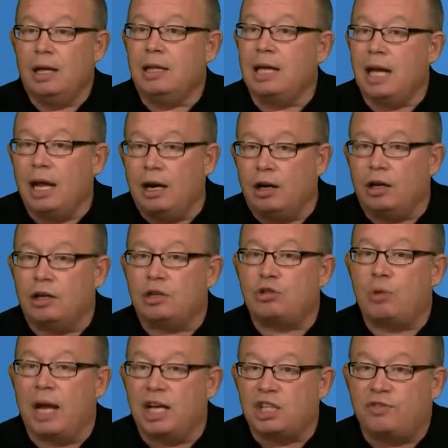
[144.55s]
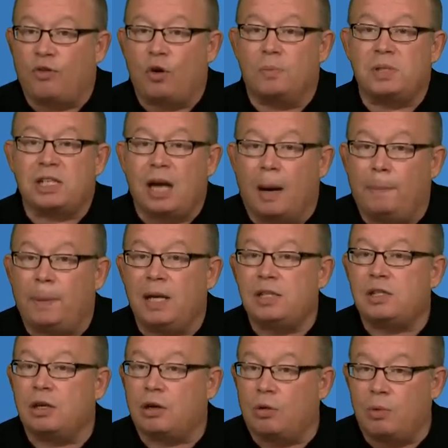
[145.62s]
the internet transforms
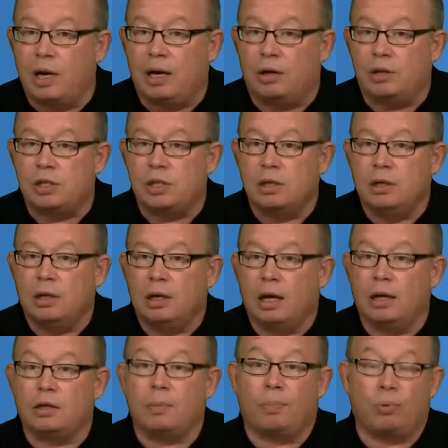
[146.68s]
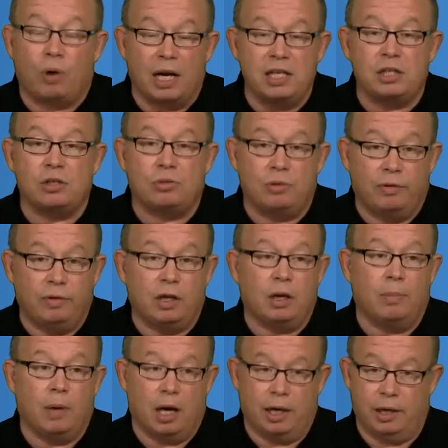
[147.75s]
companies and careers into price-driven
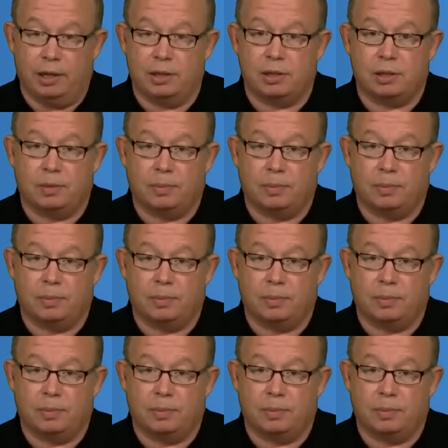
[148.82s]
commodities.